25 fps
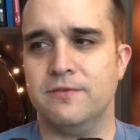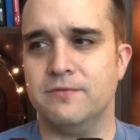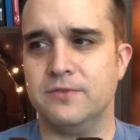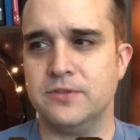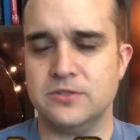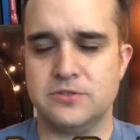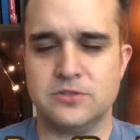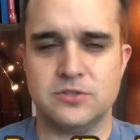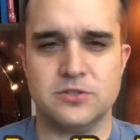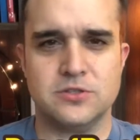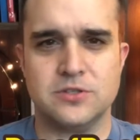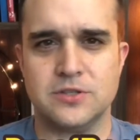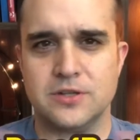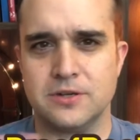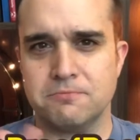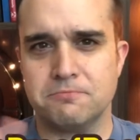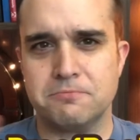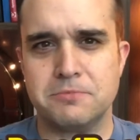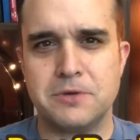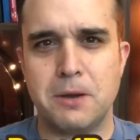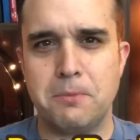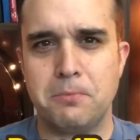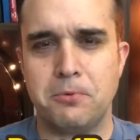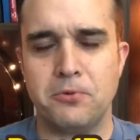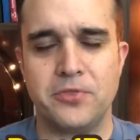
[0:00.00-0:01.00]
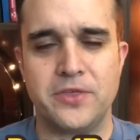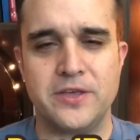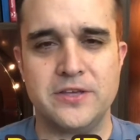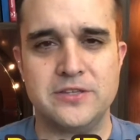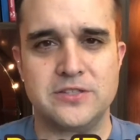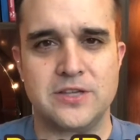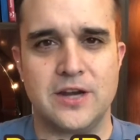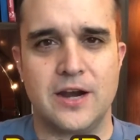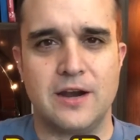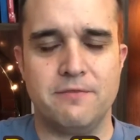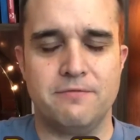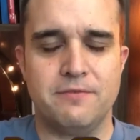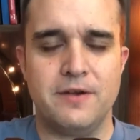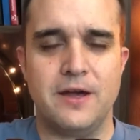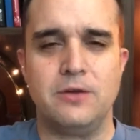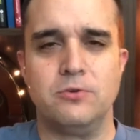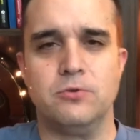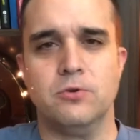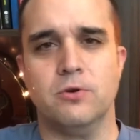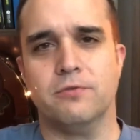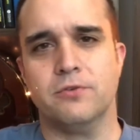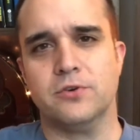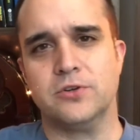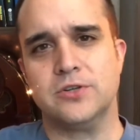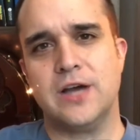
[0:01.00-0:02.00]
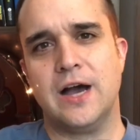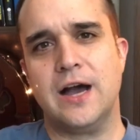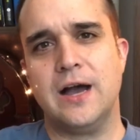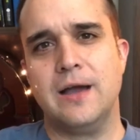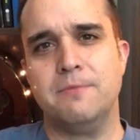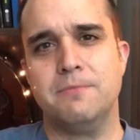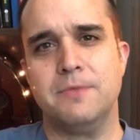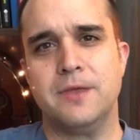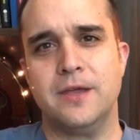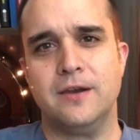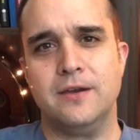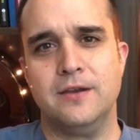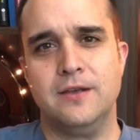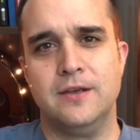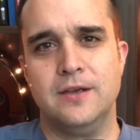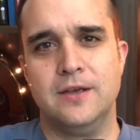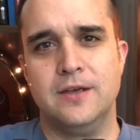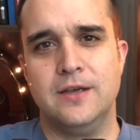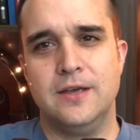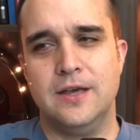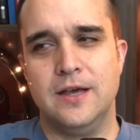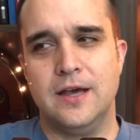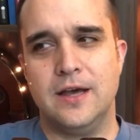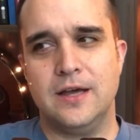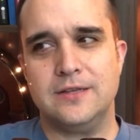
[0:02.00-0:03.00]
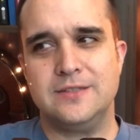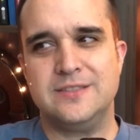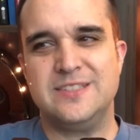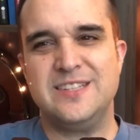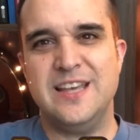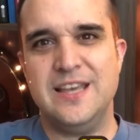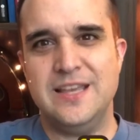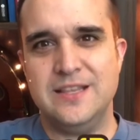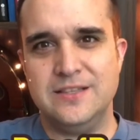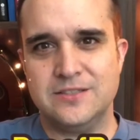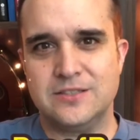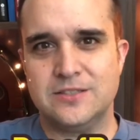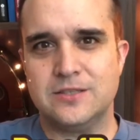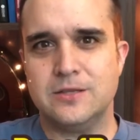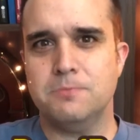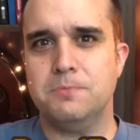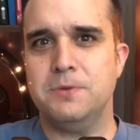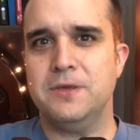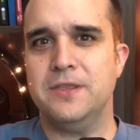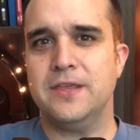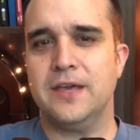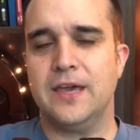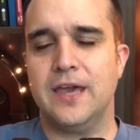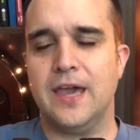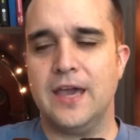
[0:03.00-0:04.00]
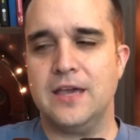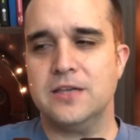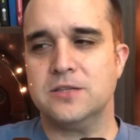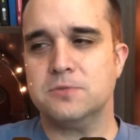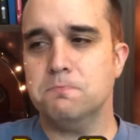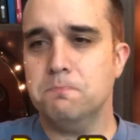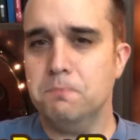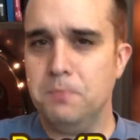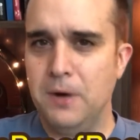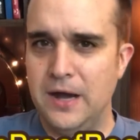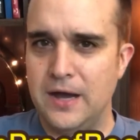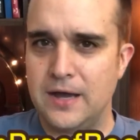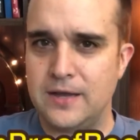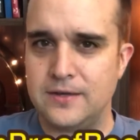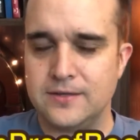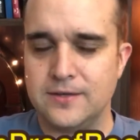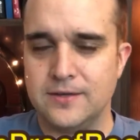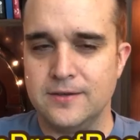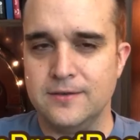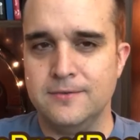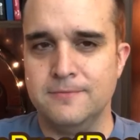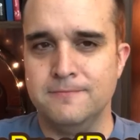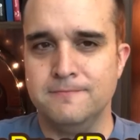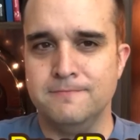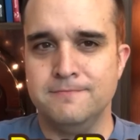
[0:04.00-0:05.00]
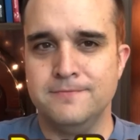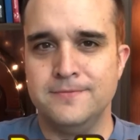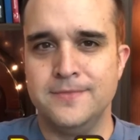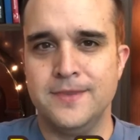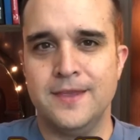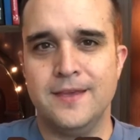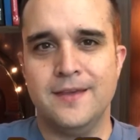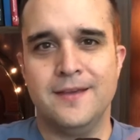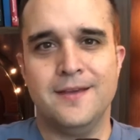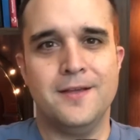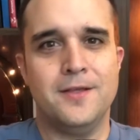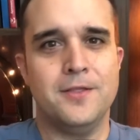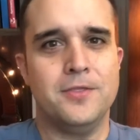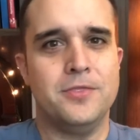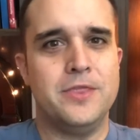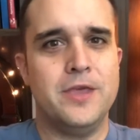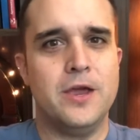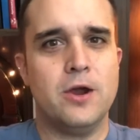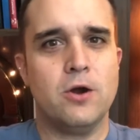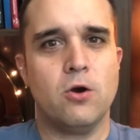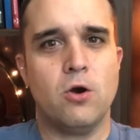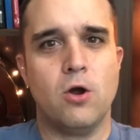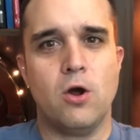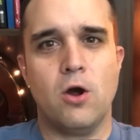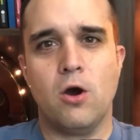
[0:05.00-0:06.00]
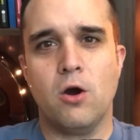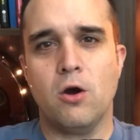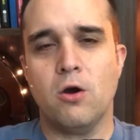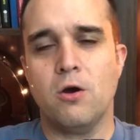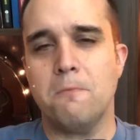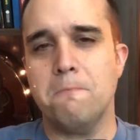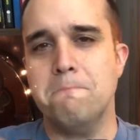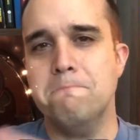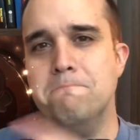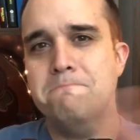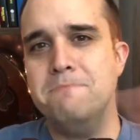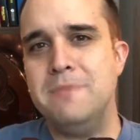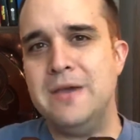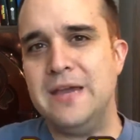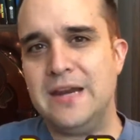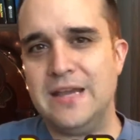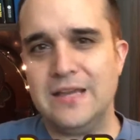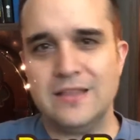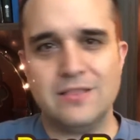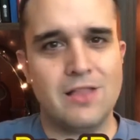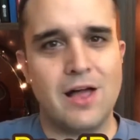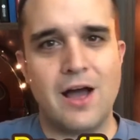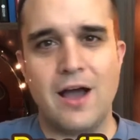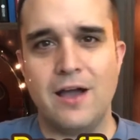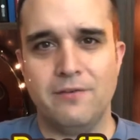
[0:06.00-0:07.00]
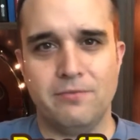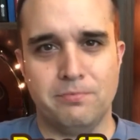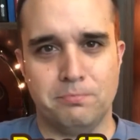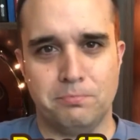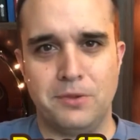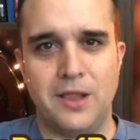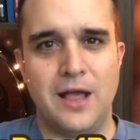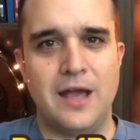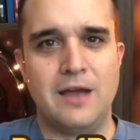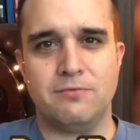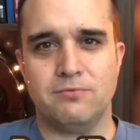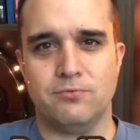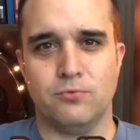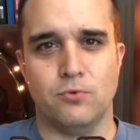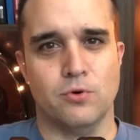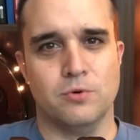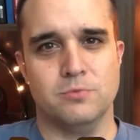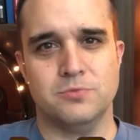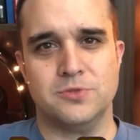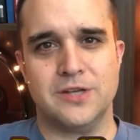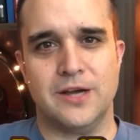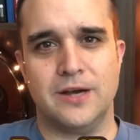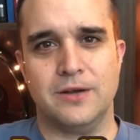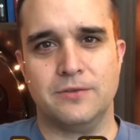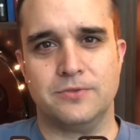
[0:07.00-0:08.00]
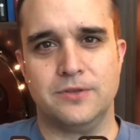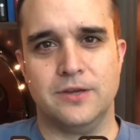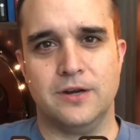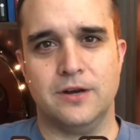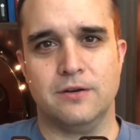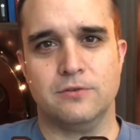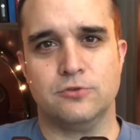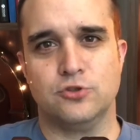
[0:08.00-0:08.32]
This is a couple things that I found over time that tends to be the case. But there are many live platforms out there.